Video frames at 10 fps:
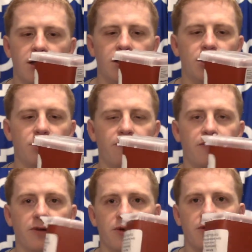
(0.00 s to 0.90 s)
These are
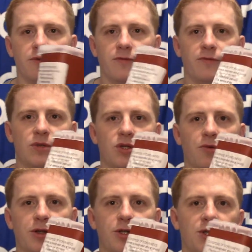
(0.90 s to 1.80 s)
for
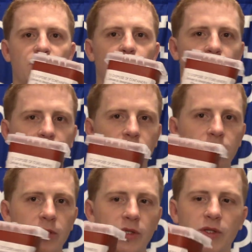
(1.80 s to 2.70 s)
syringe
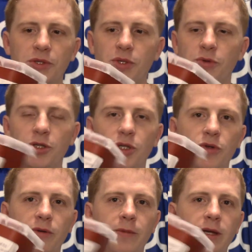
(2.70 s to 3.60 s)
disposal, still syringes.
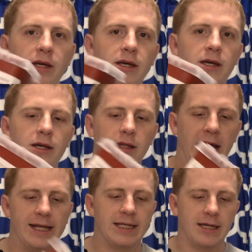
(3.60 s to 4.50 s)
From
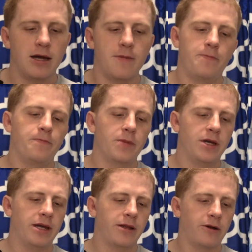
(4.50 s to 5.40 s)
last time
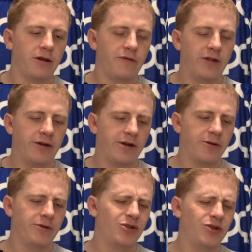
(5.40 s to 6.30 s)
I had cauliflower
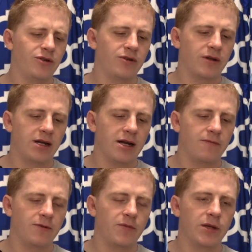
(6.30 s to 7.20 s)
ear, which oh
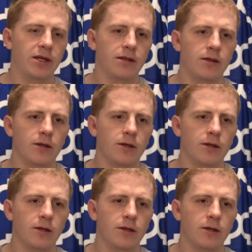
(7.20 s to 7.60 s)
god would have been